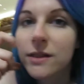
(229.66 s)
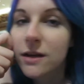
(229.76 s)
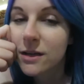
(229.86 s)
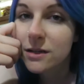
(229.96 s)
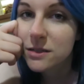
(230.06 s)
and
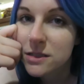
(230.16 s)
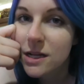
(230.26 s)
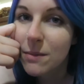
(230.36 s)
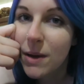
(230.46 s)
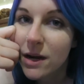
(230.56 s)
then I could have just
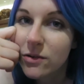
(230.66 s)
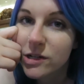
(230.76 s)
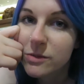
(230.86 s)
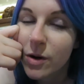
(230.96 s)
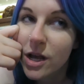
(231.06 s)
had Panda
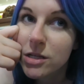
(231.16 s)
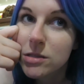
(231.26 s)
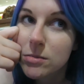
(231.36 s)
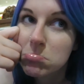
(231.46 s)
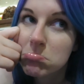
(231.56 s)

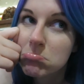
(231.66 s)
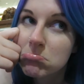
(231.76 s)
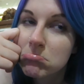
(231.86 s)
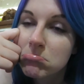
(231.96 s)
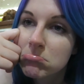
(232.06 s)
Express.
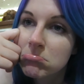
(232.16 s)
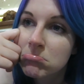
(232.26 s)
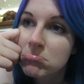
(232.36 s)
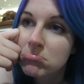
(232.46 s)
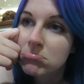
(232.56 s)

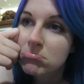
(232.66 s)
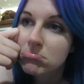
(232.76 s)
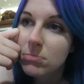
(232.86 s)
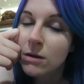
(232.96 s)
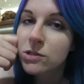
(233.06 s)
Well,
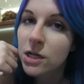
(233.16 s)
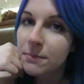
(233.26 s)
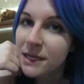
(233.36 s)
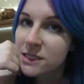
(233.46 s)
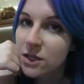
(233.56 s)
it was a
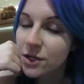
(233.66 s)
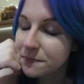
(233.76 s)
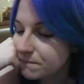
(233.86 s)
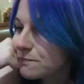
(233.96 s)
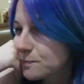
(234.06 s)
good pizza
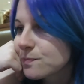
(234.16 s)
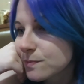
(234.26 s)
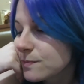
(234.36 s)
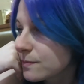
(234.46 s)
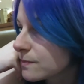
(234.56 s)
though.
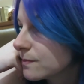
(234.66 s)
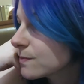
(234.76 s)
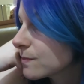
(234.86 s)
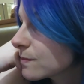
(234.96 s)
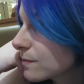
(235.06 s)

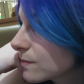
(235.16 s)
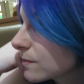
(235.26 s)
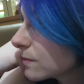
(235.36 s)
No, no pun